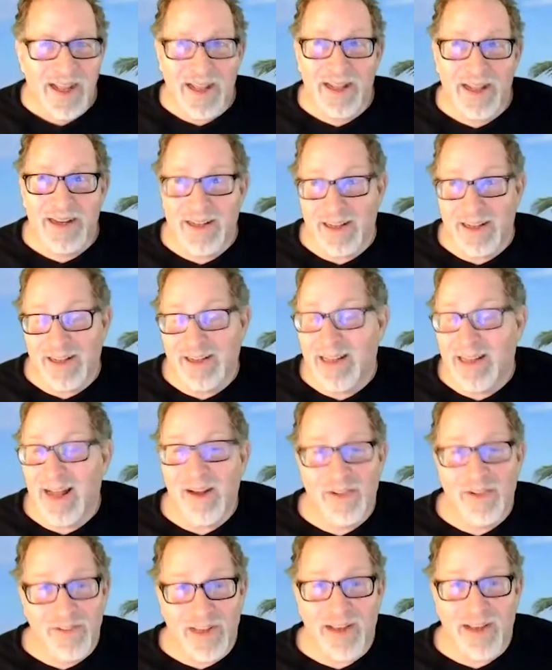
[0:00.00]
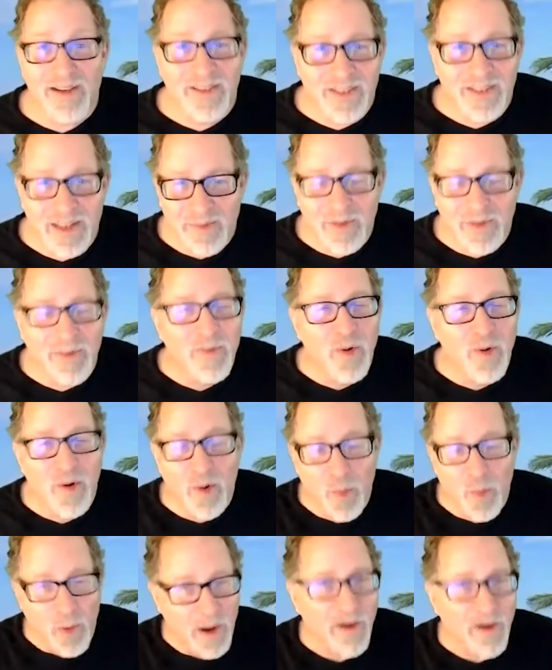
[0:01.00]
And now Sally's going to be more
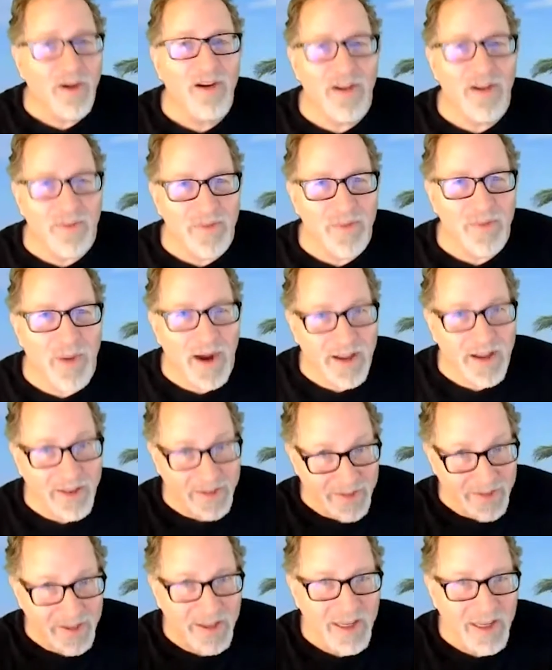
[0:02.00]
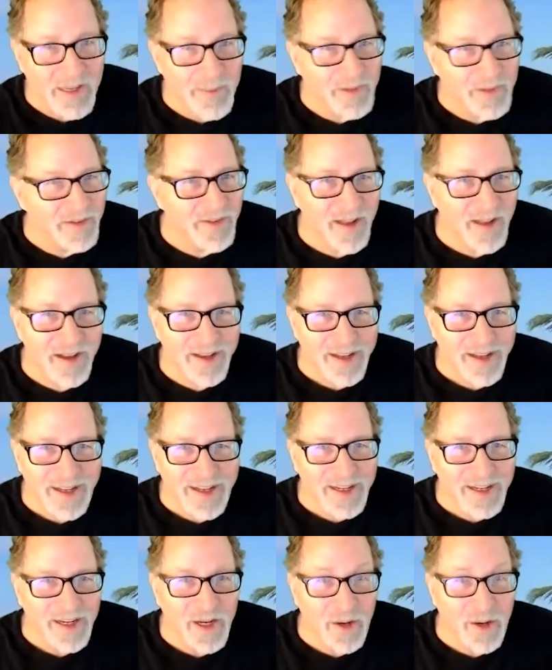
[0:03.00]
welcomed by the team. It's not,
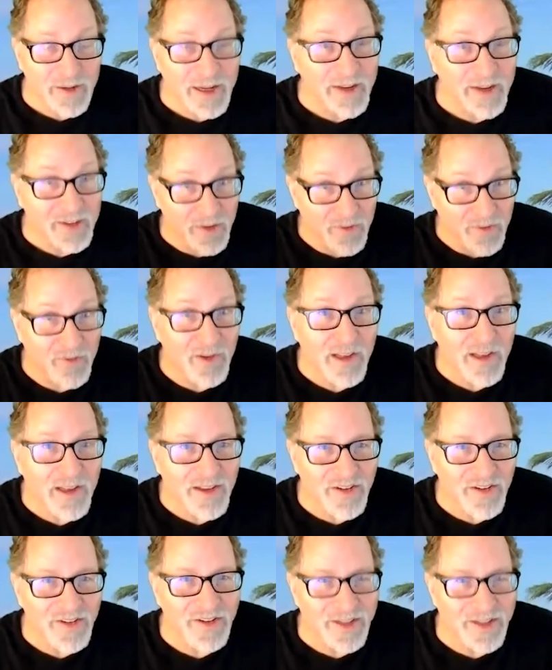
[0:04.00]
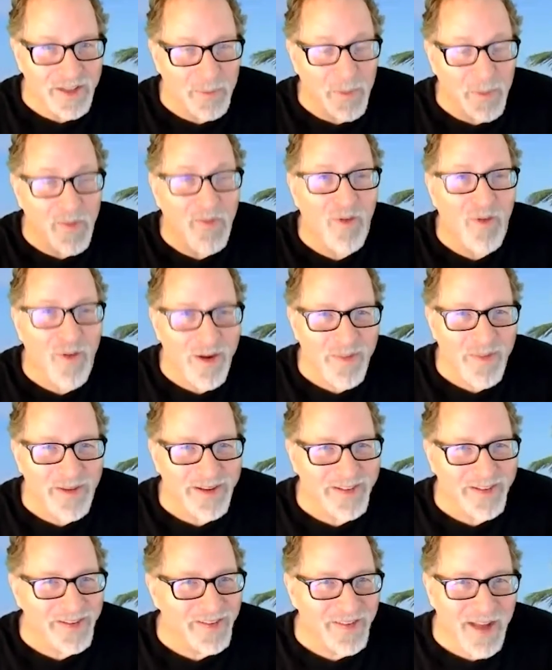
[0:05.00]
you know, it takes a village to get
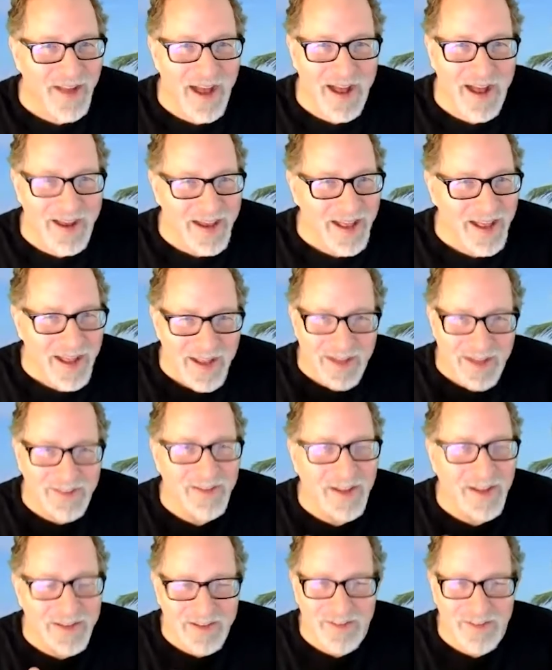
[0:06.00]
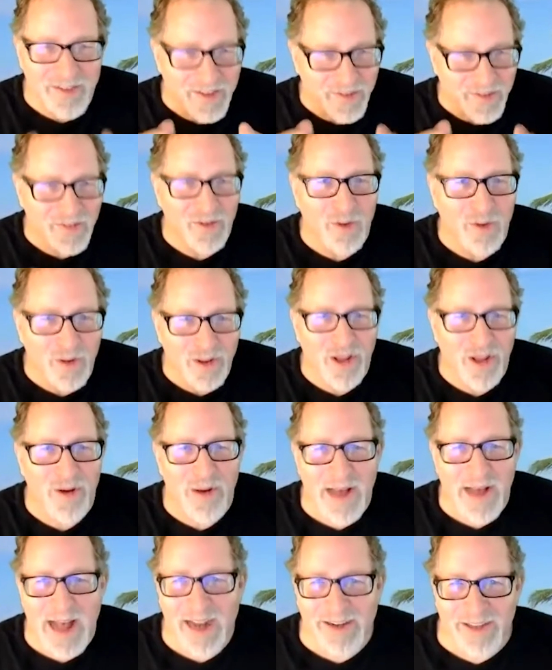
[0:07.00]
performance. It's not, it's not just a solo
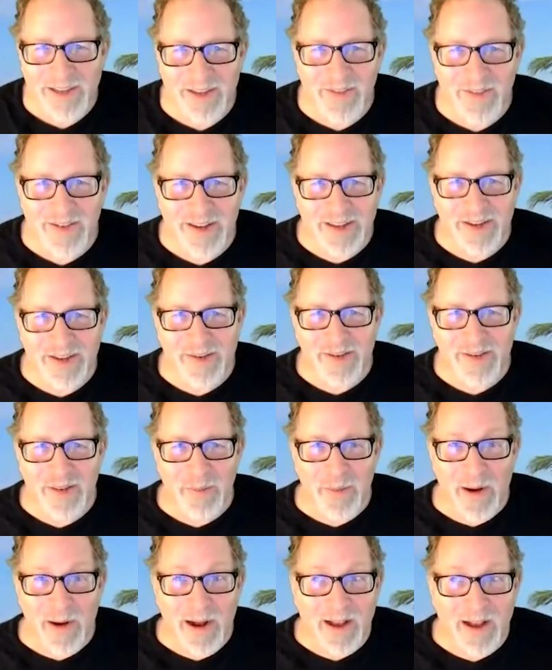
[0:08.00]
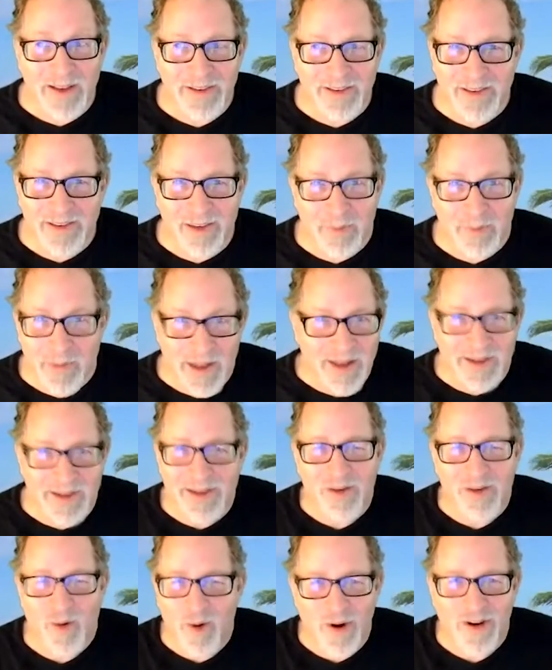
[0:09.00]
activity, or the boss
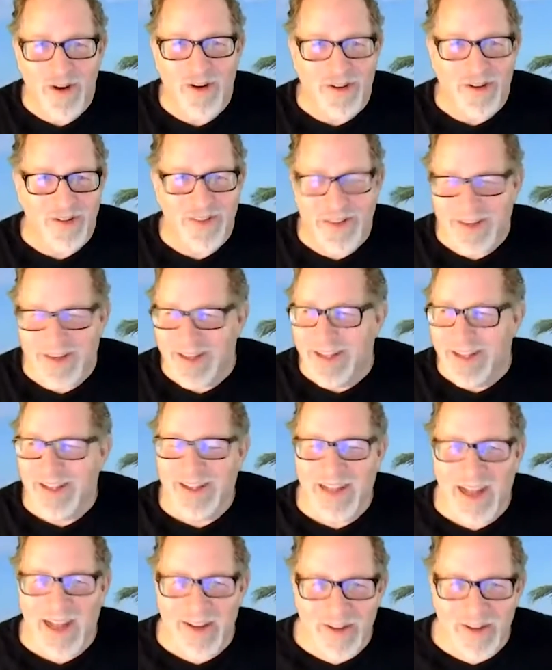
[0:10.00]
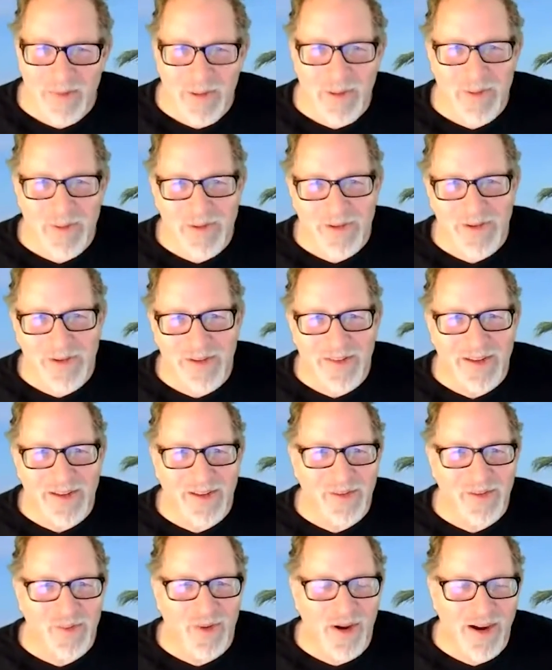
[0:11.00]
commanding orders and catching people doing
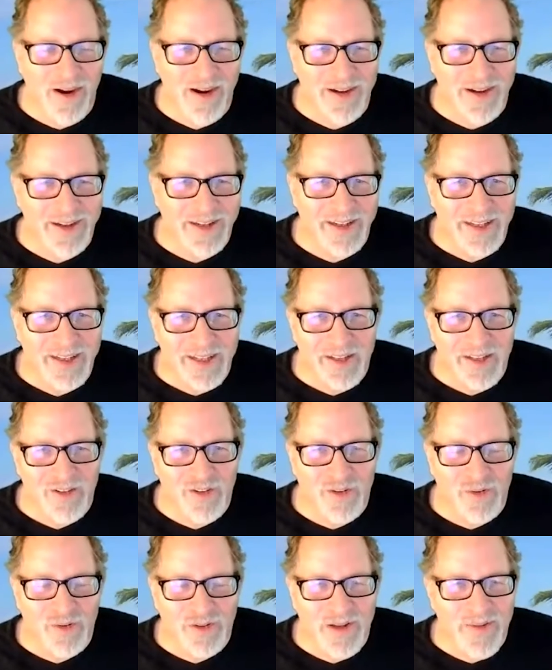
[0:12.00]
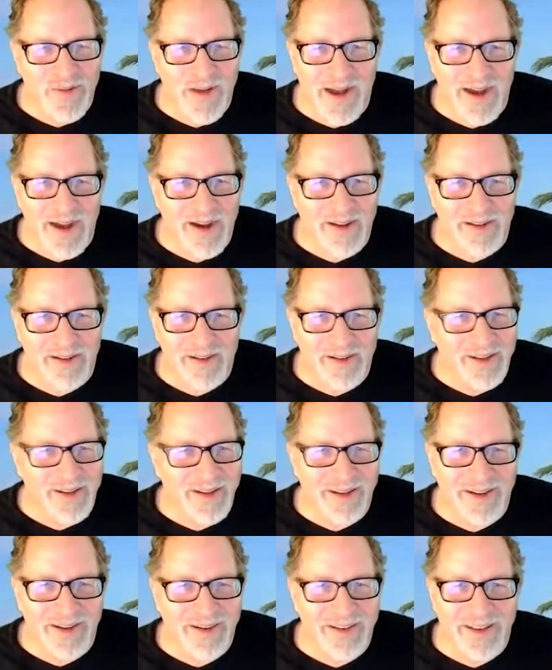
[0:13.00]
things wrong and chewing them out.
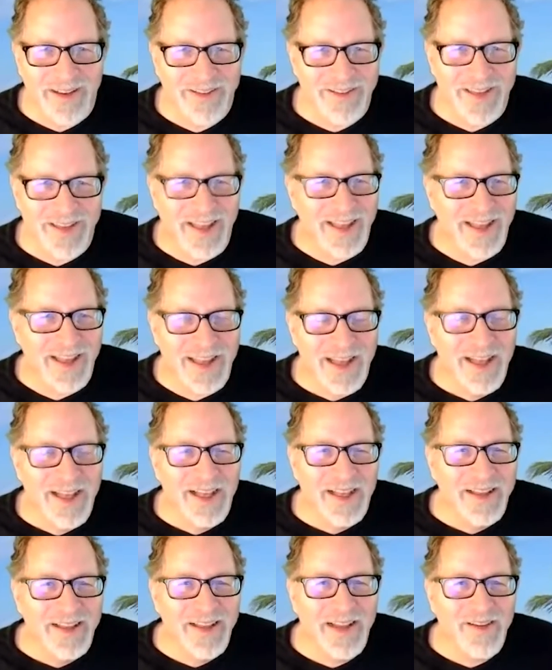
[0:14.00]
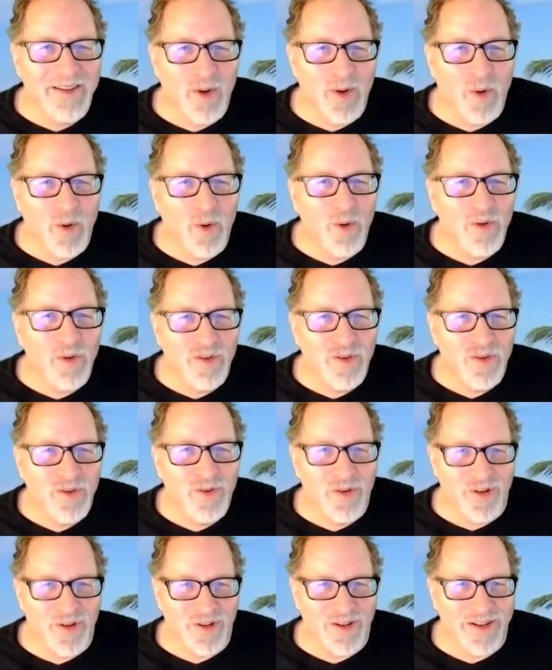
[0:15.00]
No, that's, that's old
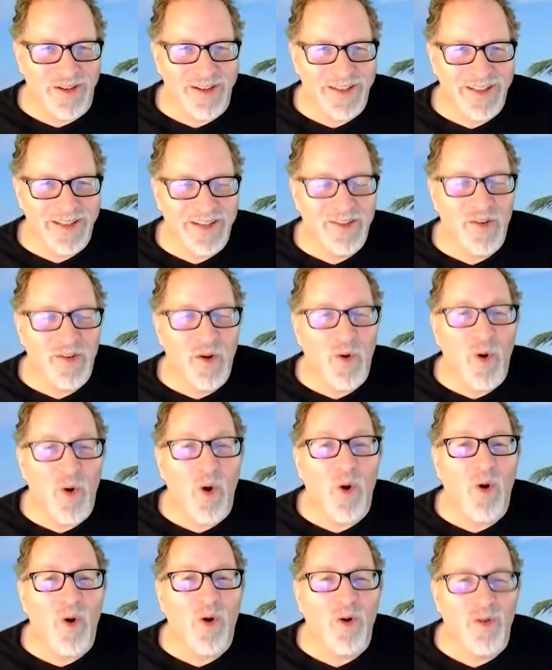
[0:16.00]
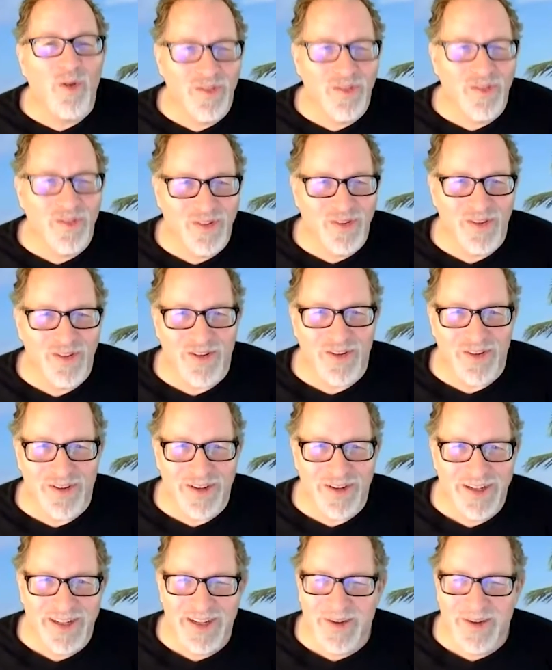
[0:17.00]
school. That's old school.
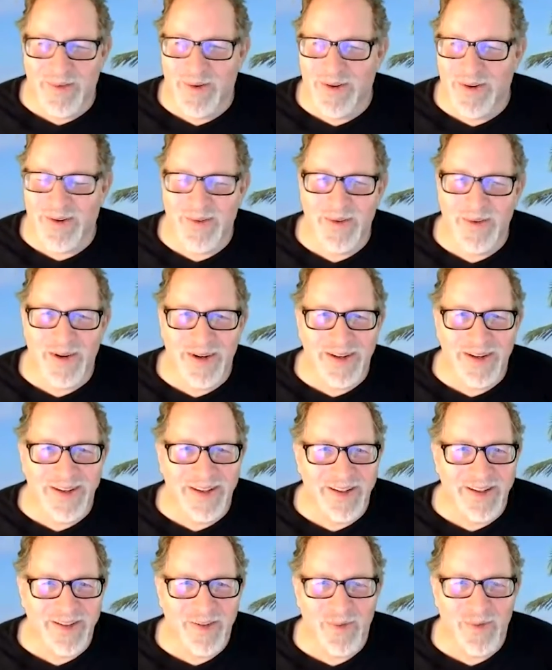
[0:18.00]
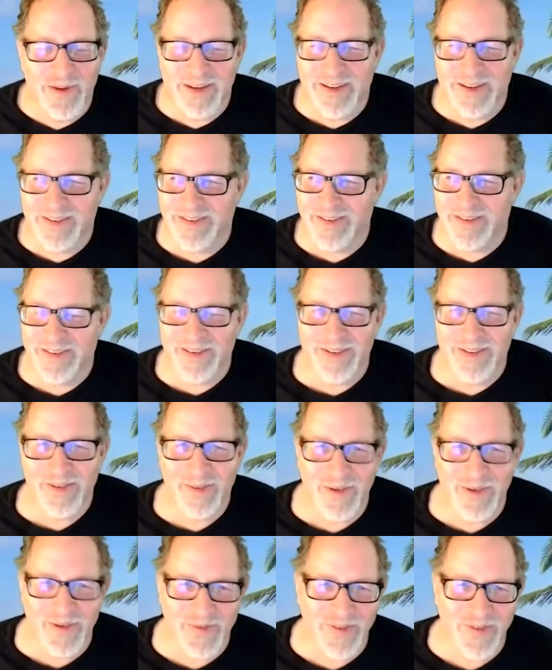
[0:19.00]
We're, we're in the twentieth,
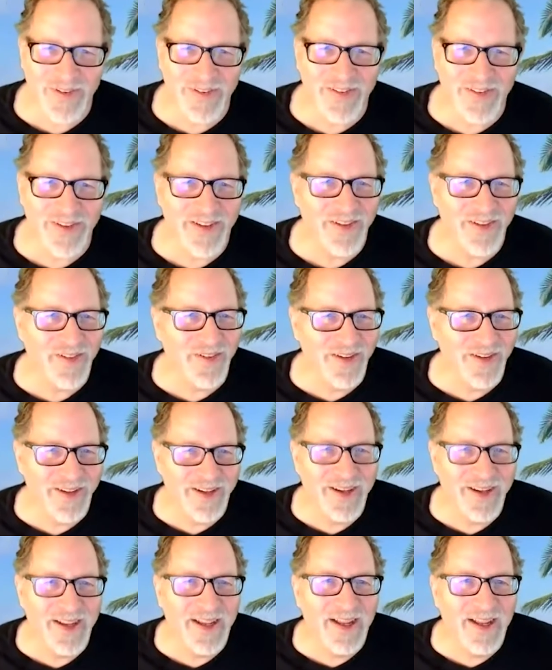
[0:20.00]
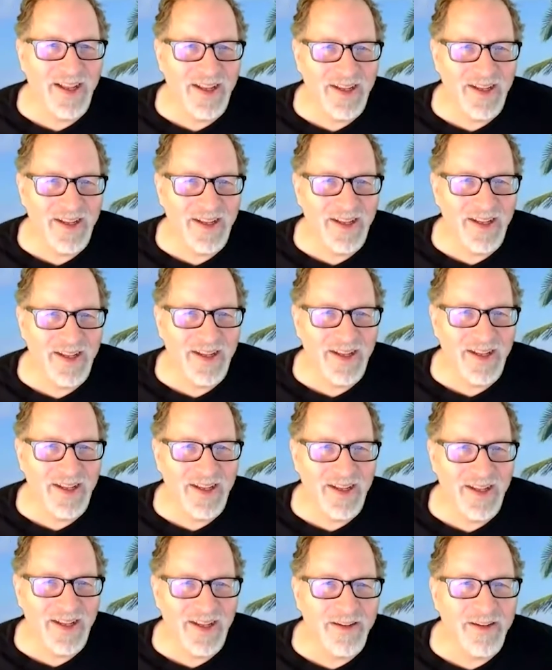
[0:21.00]
twenty-first century, and
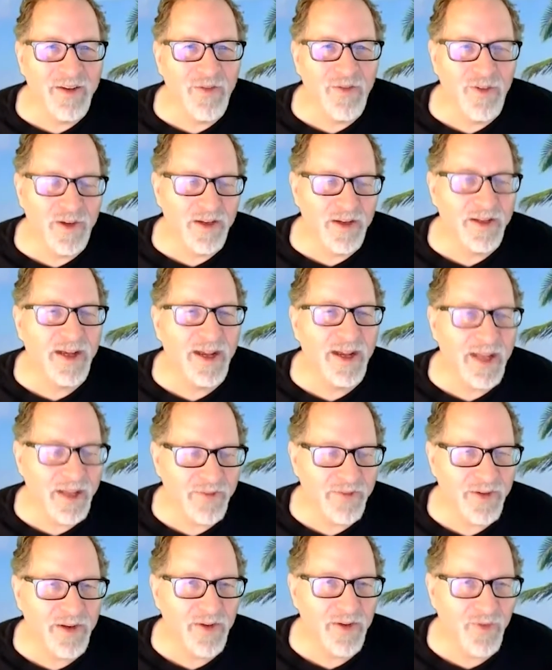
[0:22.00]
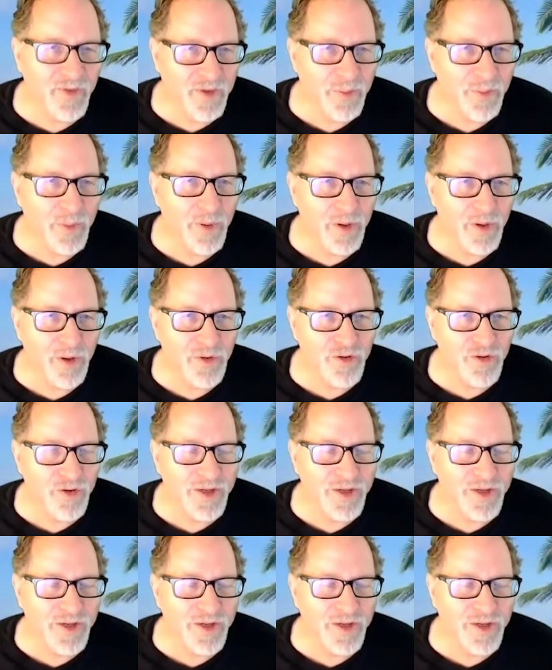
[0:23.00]
it's a different, you got to have a different approach.